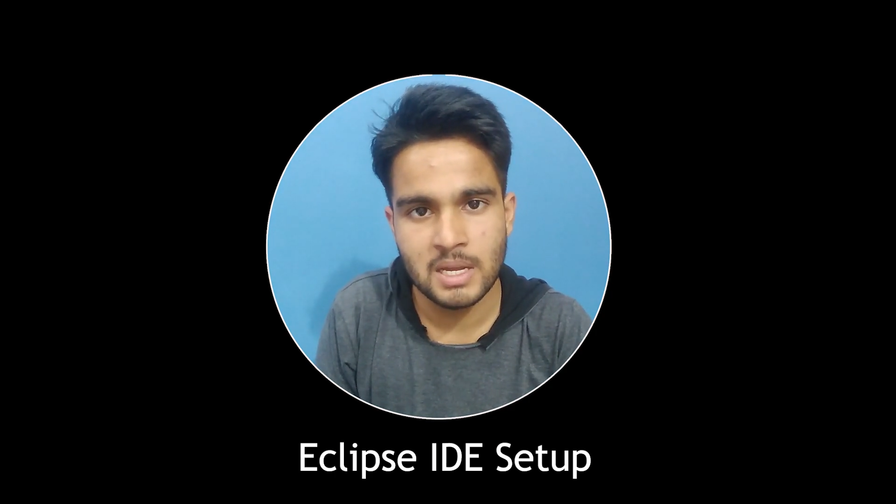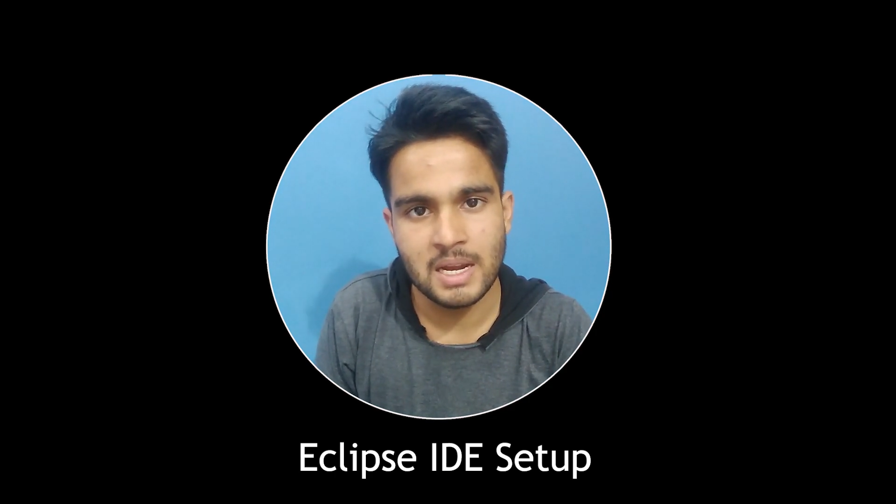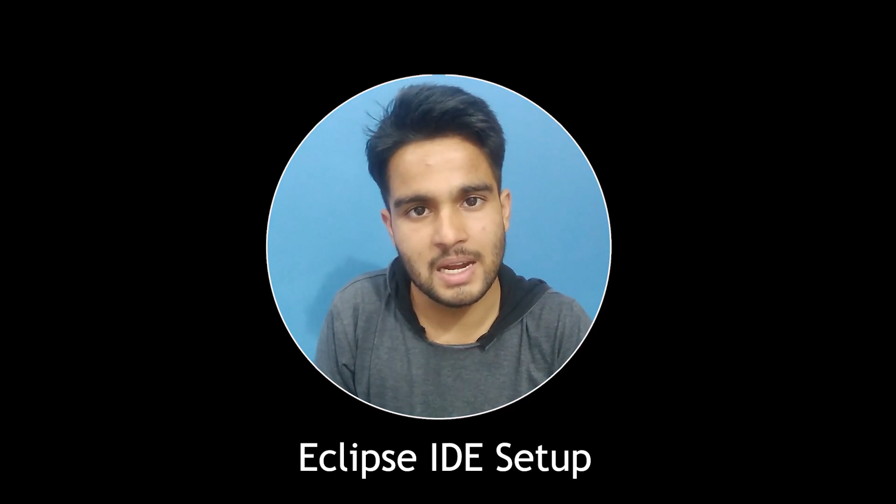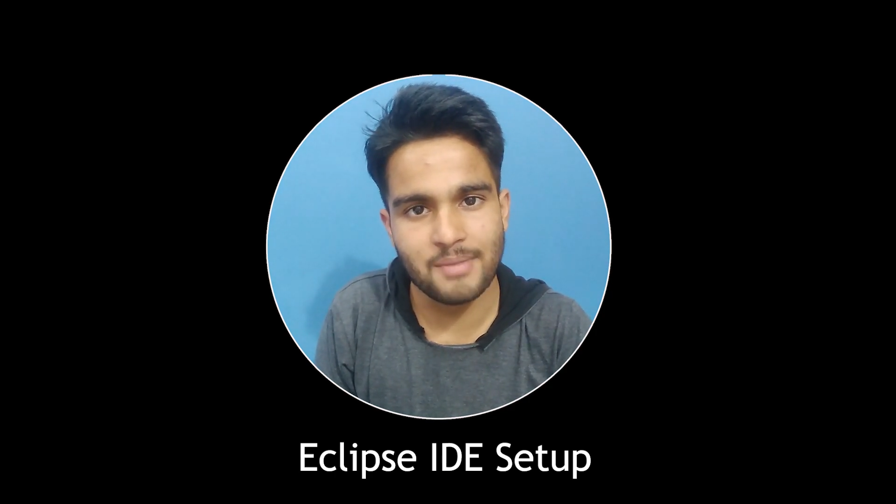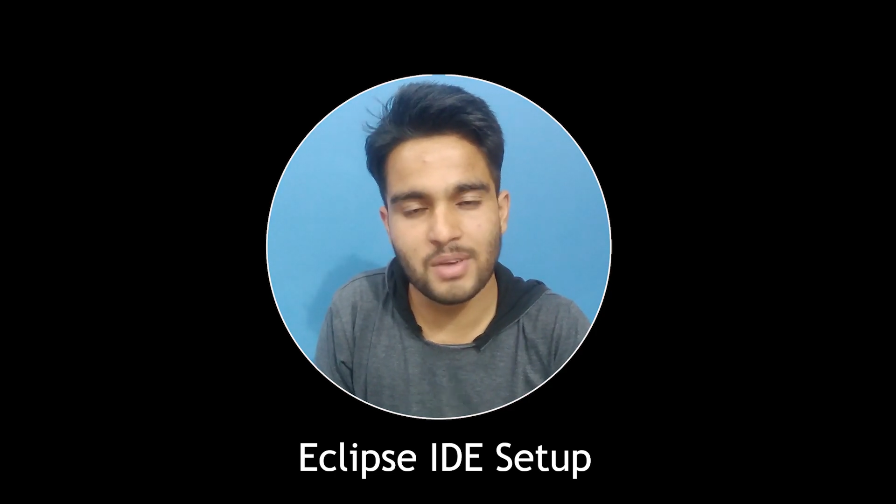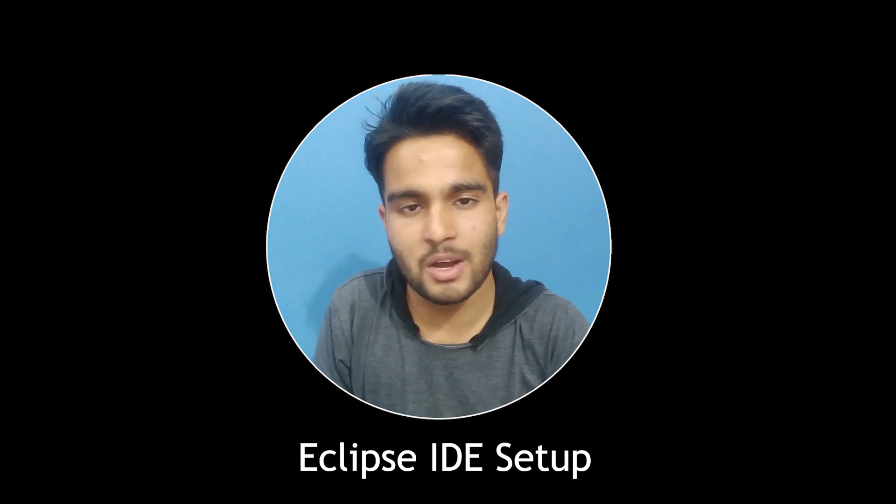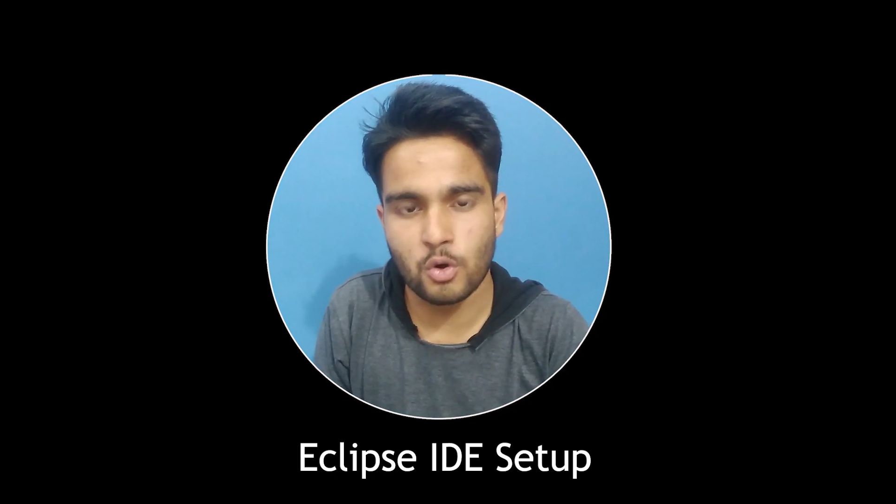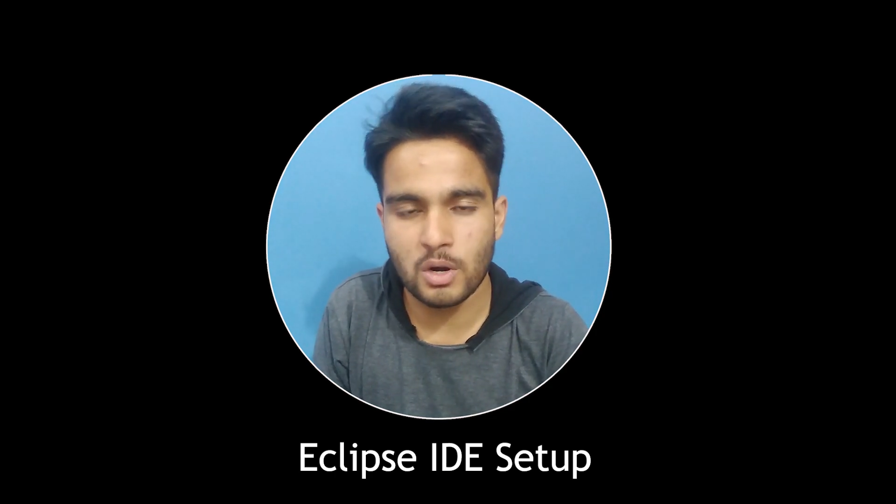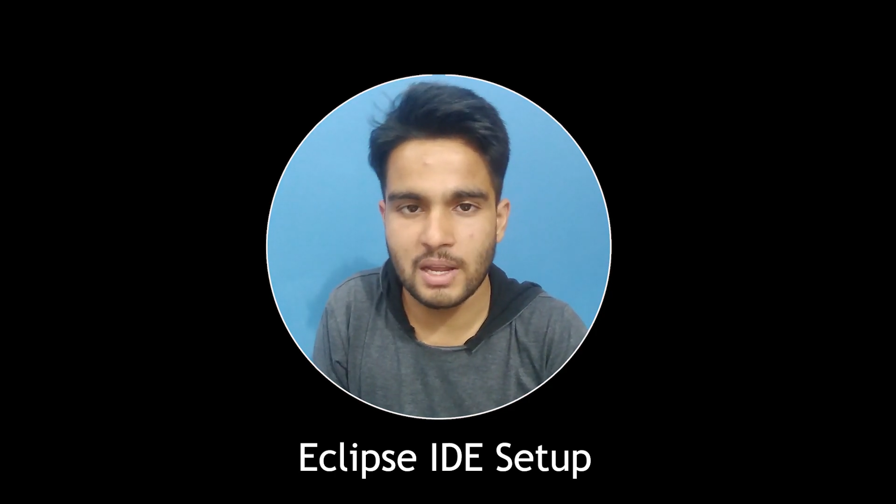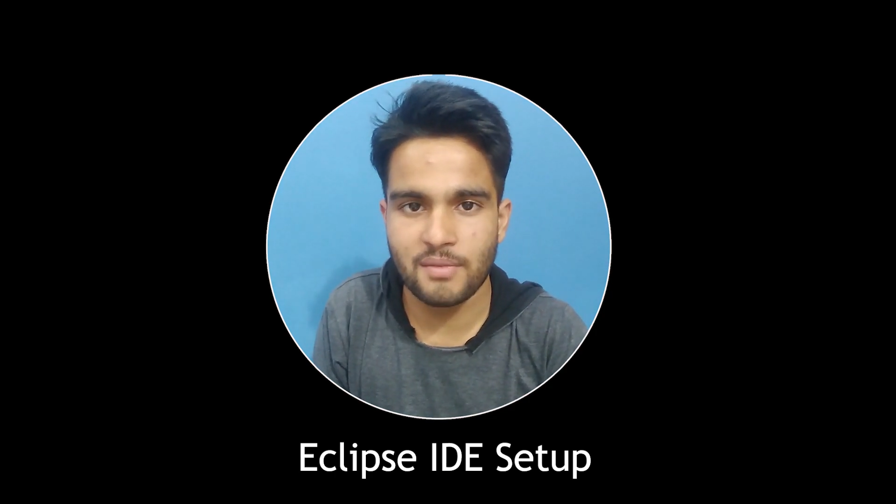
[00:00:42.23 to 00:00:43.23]
And if you are
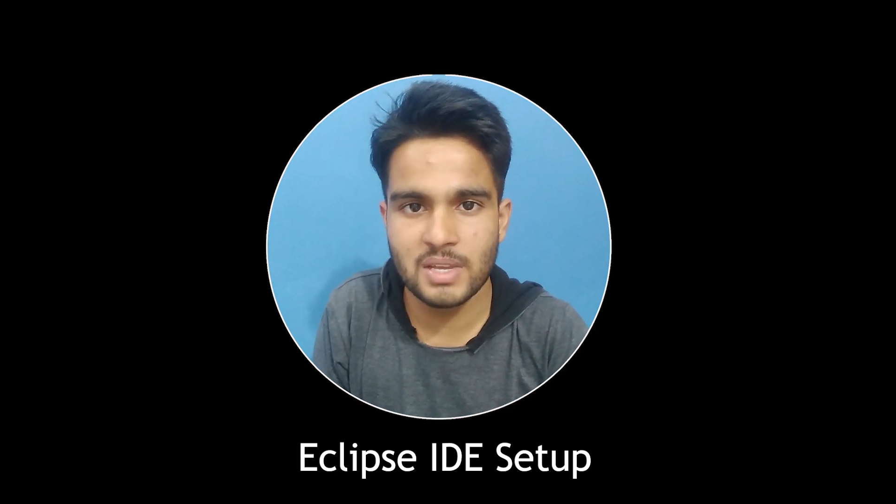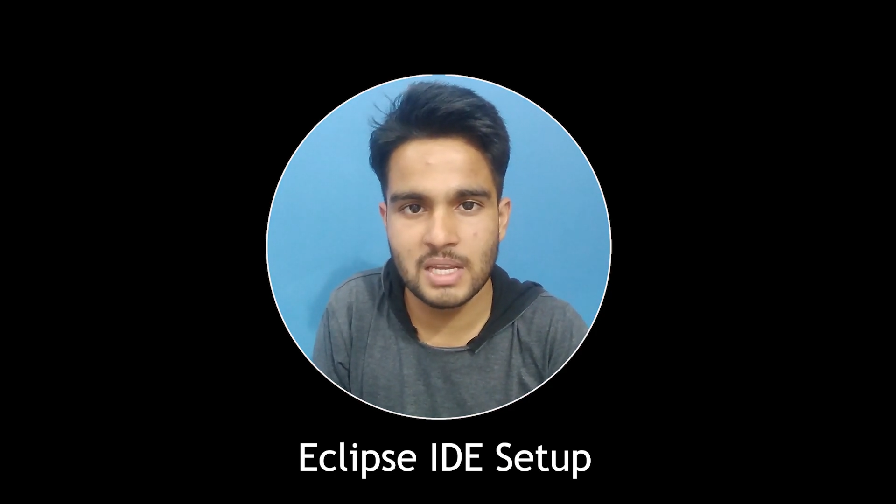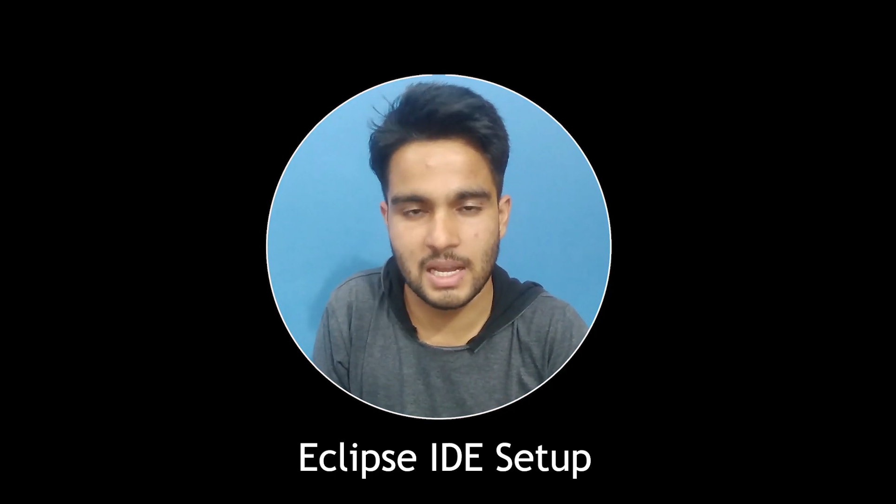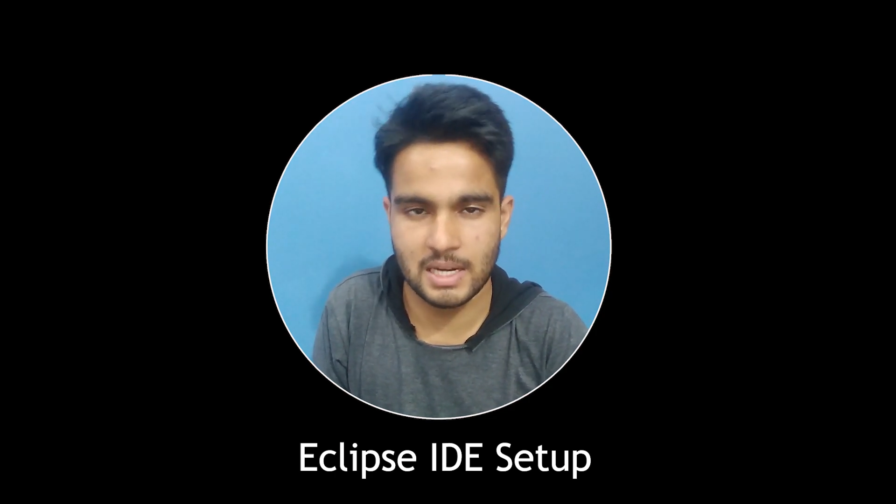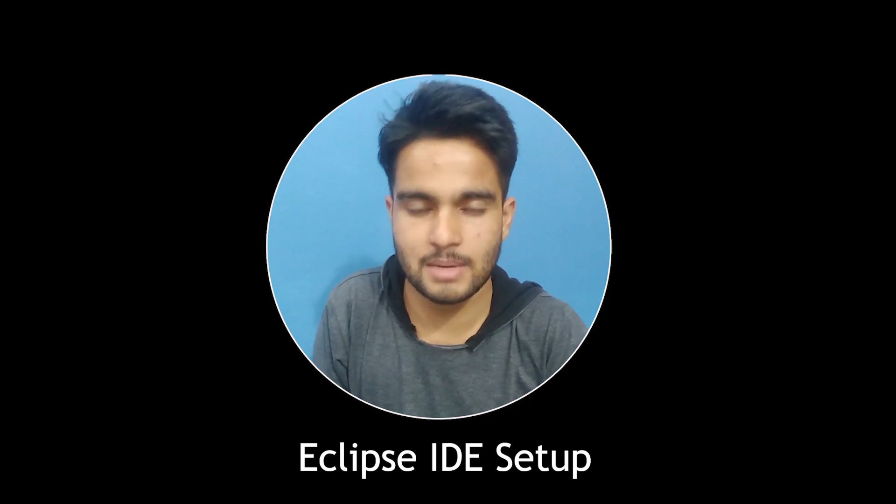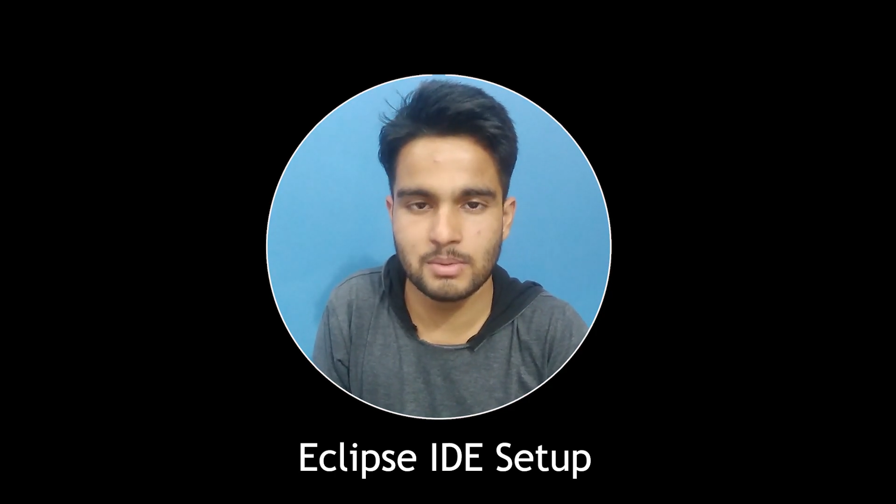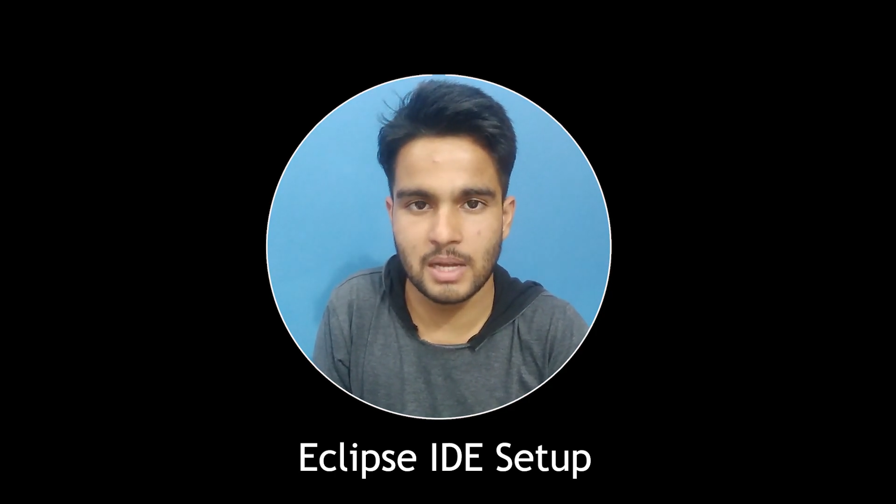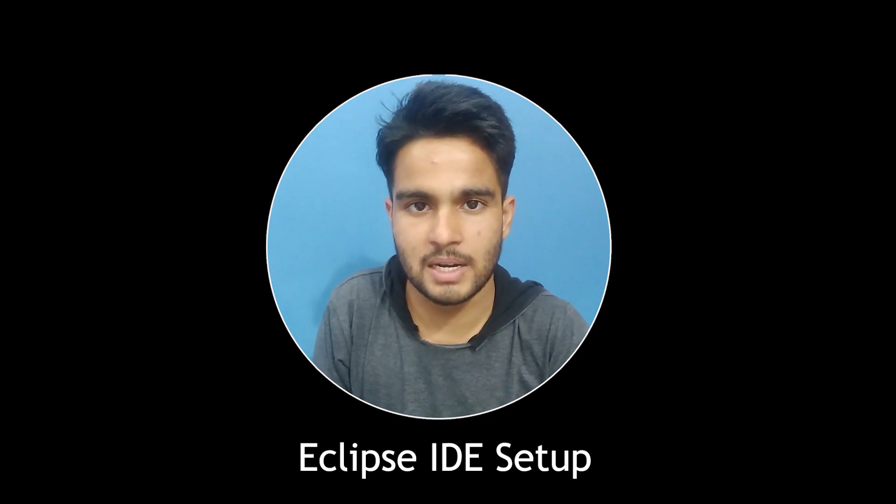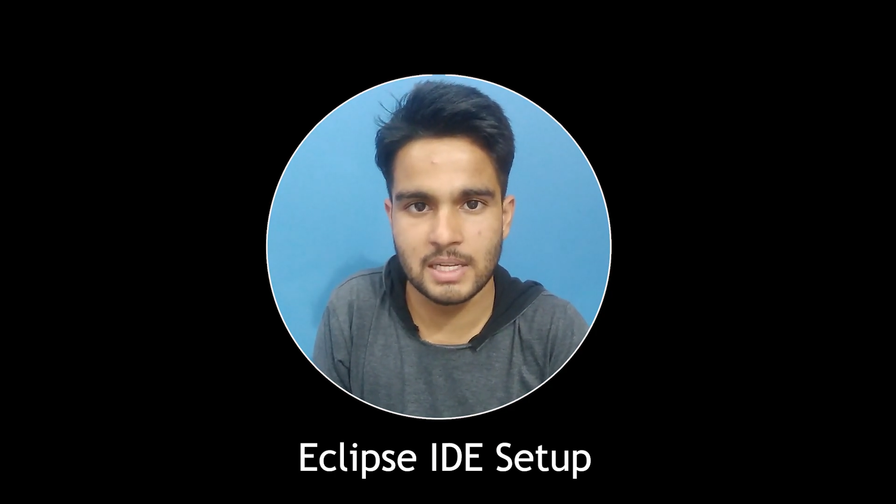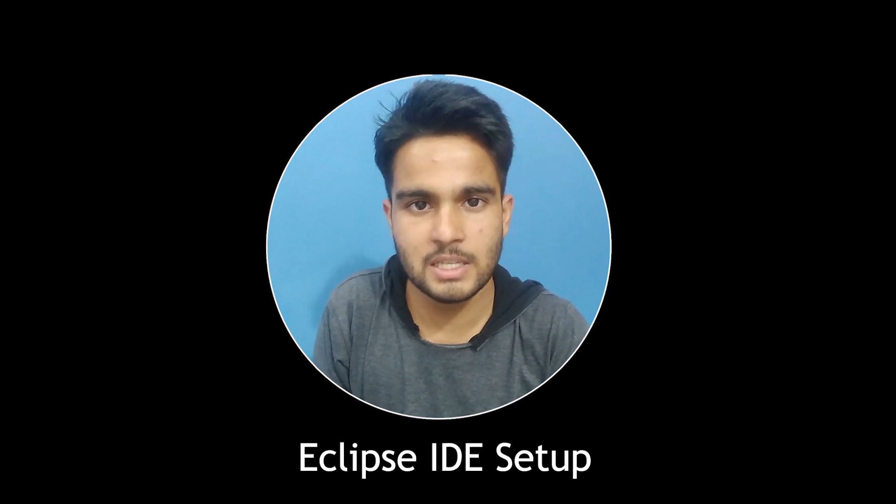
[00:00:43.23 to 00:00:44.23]
not having Eclipse
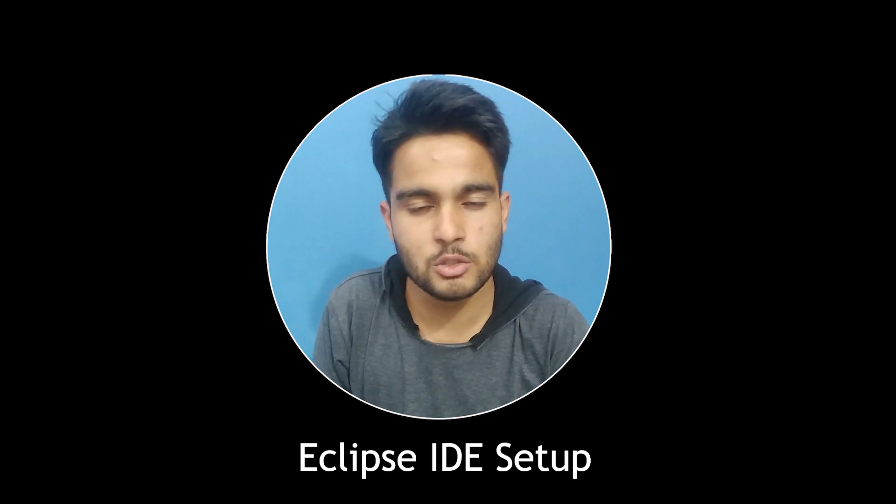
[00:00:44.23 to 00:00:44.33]
IDE,